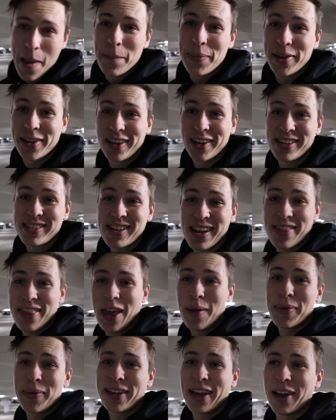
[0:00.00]
because
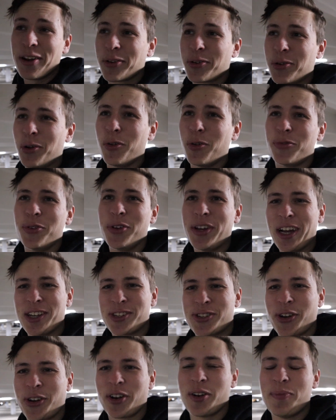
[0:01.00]
that'd be kind of cool if you
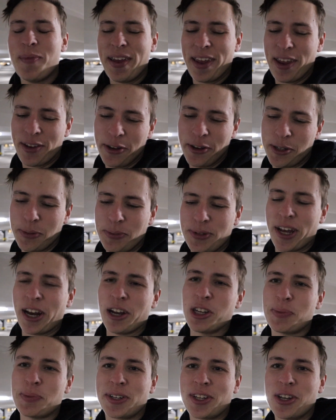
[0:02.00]
guys started making YouTube
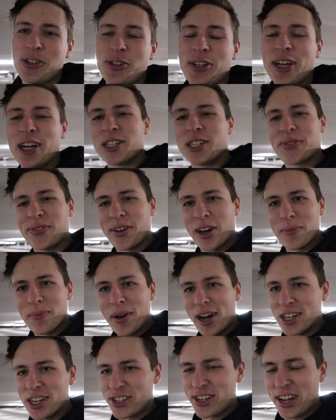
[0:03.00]
channels because you guys found
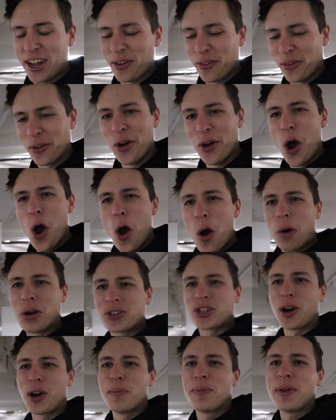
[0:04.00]
my channel, or
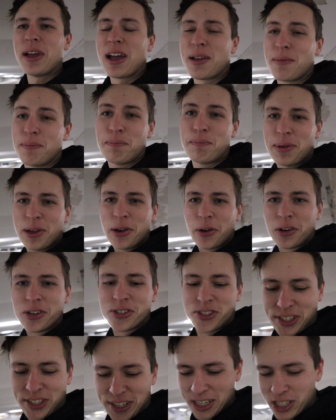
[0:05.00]
started buying
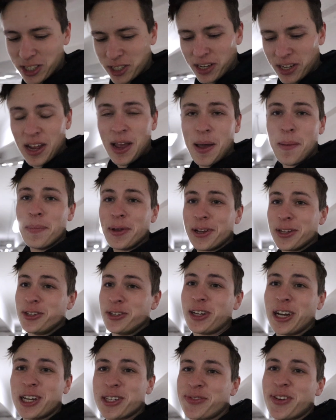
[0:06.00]
BRZs because
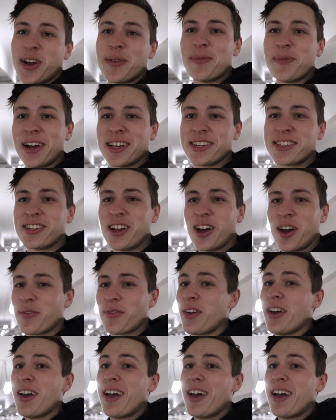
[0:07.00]
you guys found my stuff.